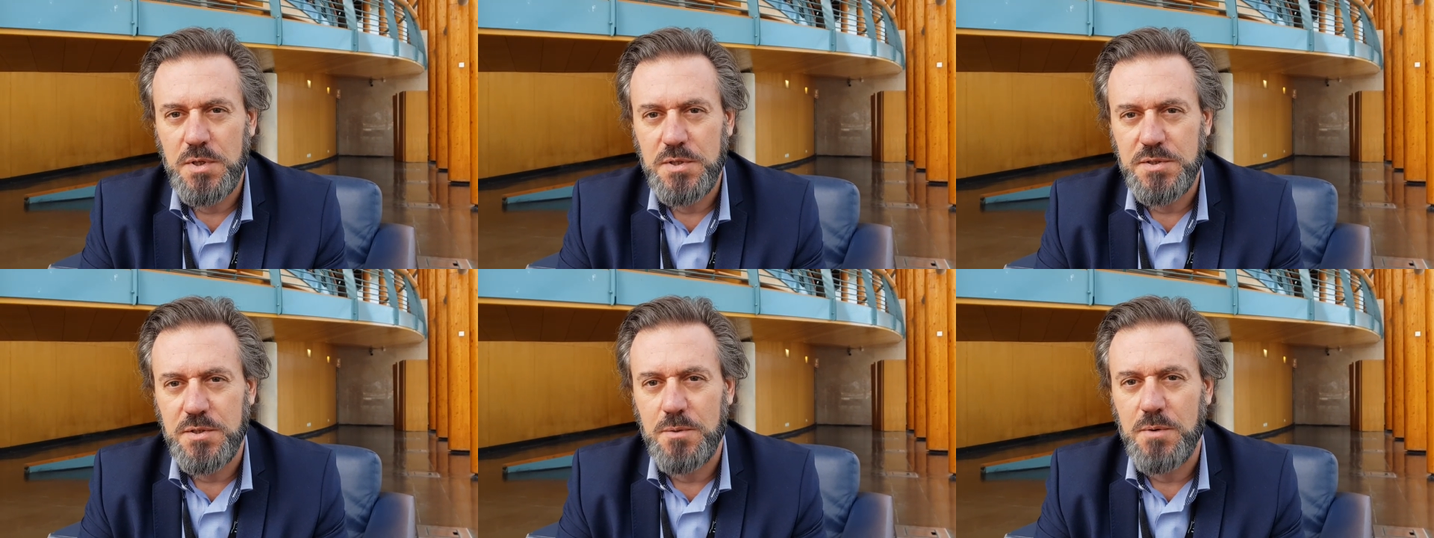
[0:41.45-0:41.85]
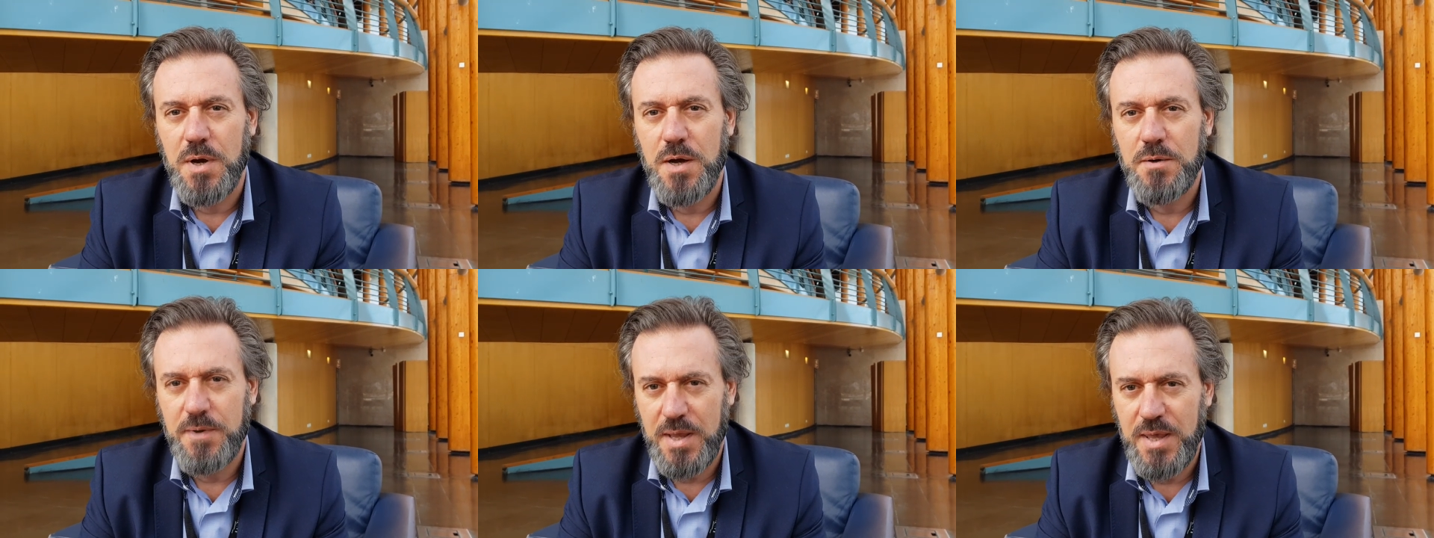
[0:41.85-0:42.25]
So
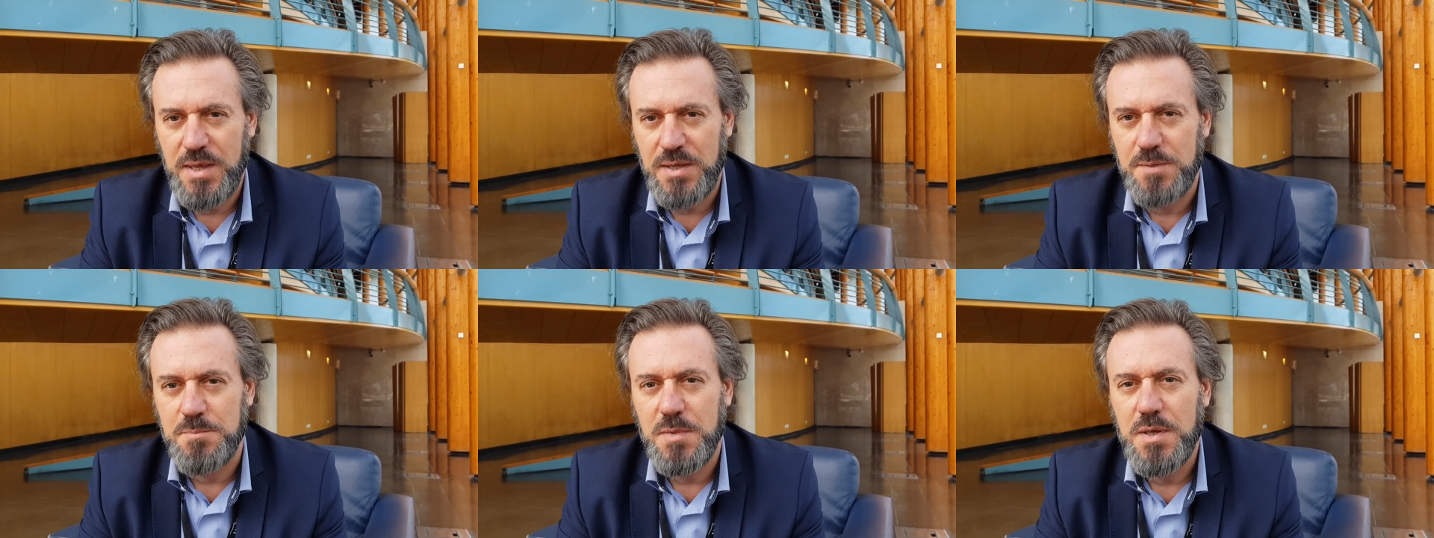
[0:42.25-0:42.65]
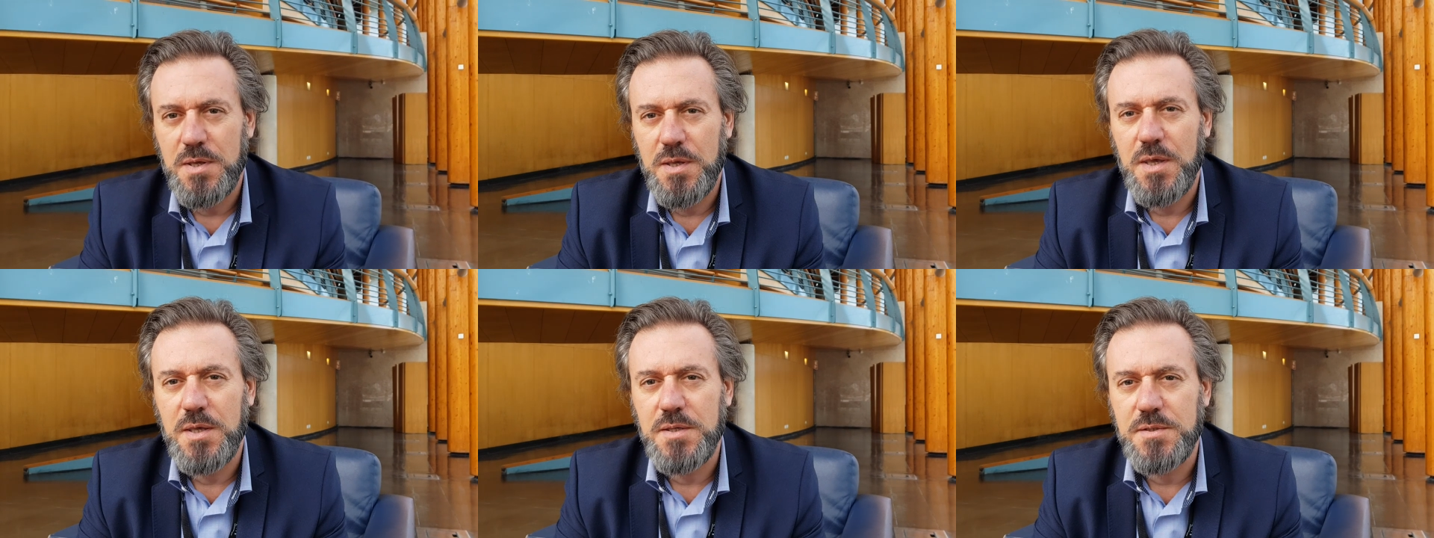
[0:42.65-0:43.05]
our aim
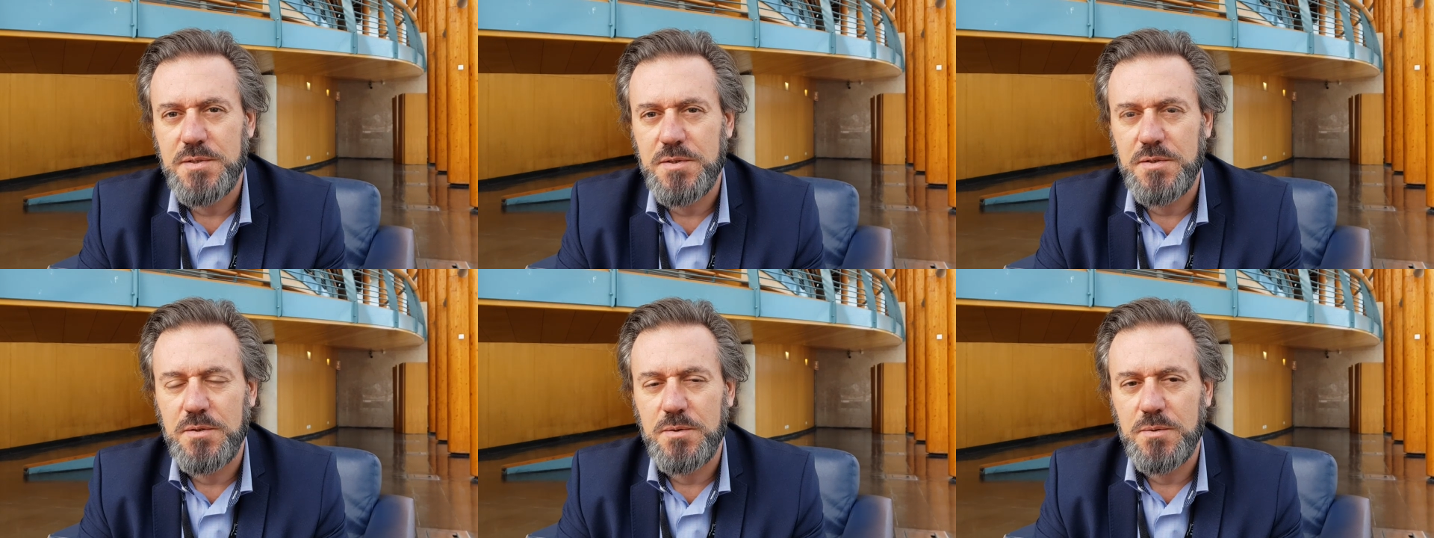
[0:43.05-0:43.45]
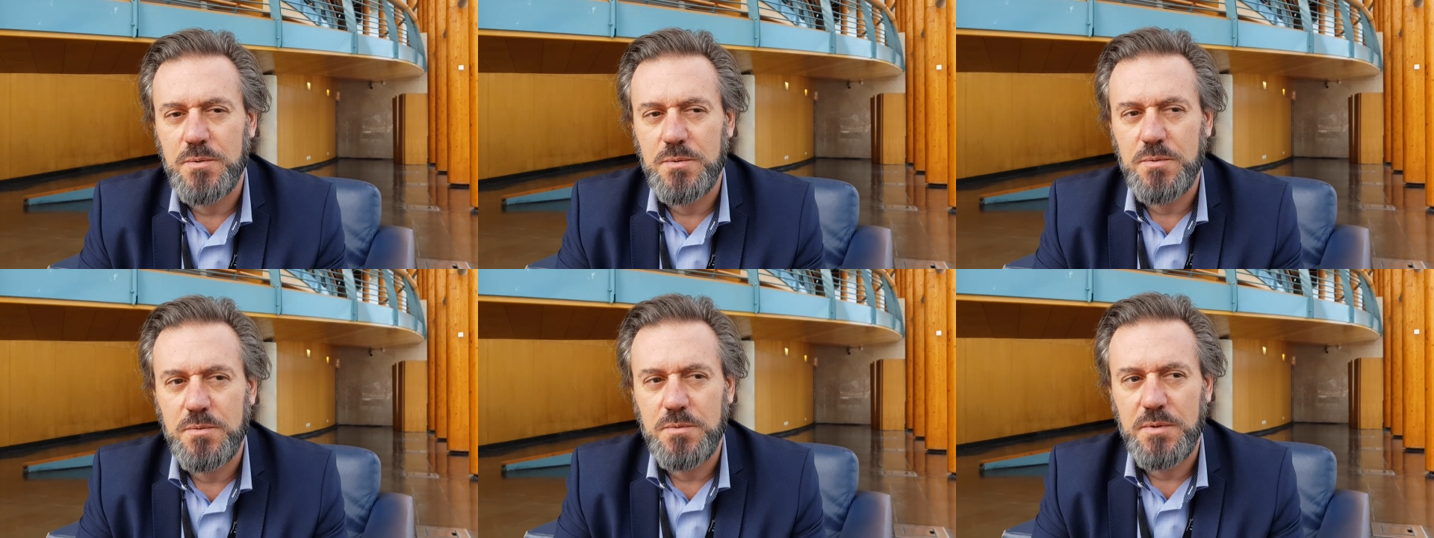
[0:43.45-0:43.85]
is
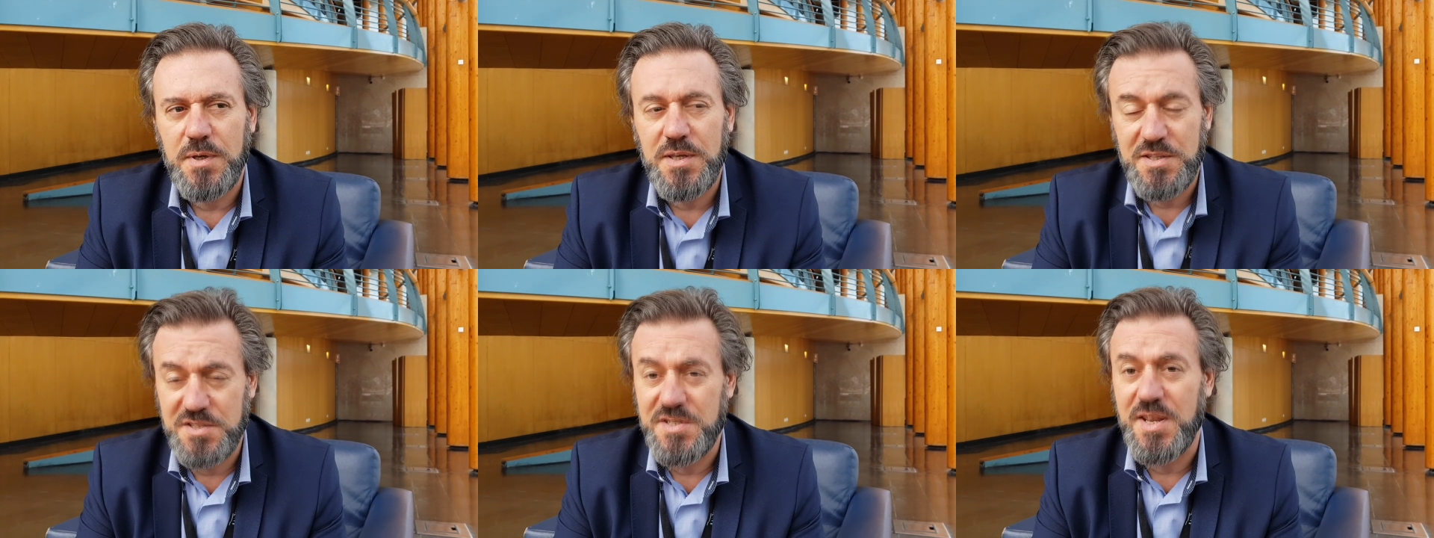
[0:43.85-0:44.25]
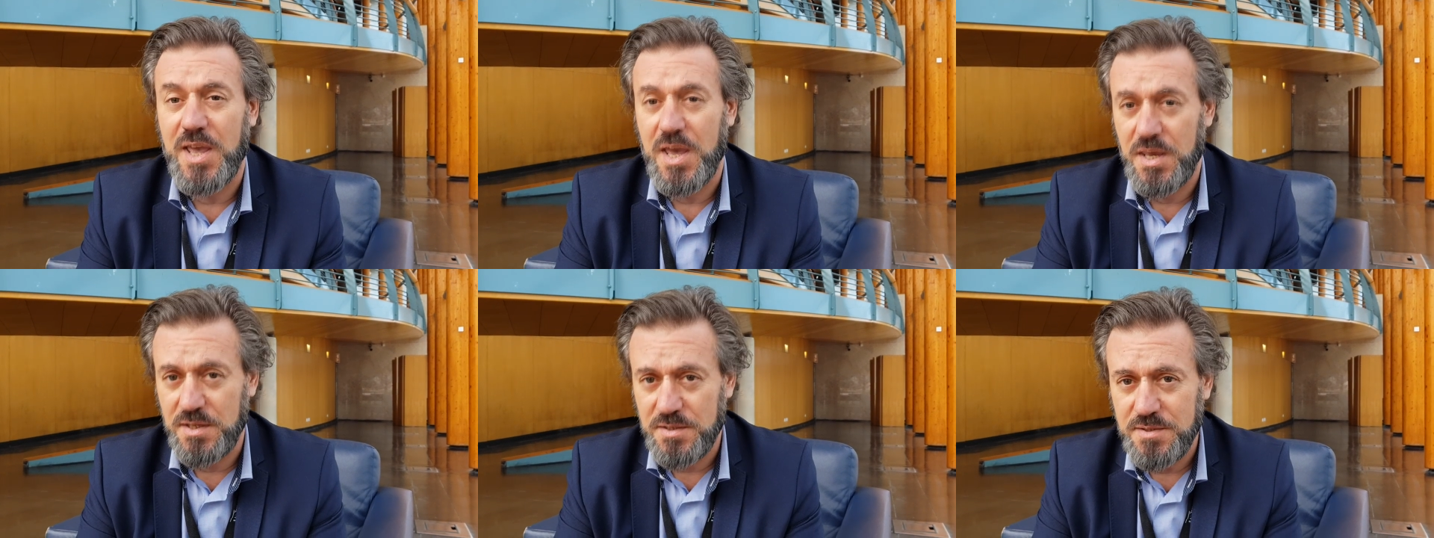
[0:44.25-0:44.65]
to
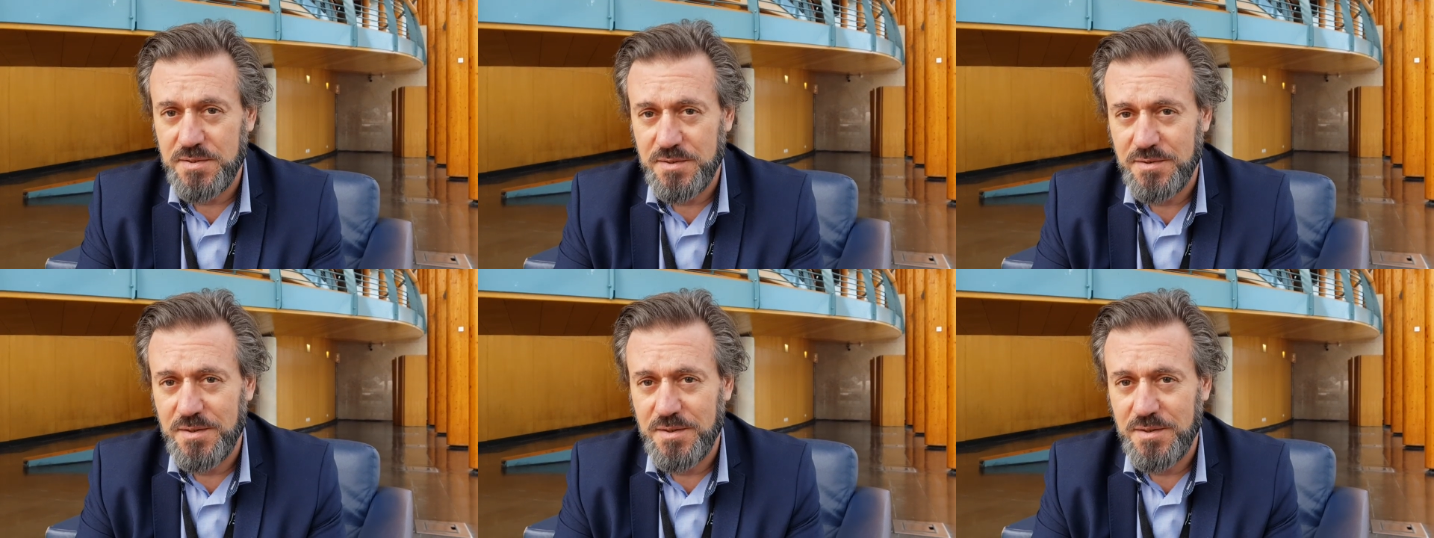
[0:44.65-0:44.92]
instigate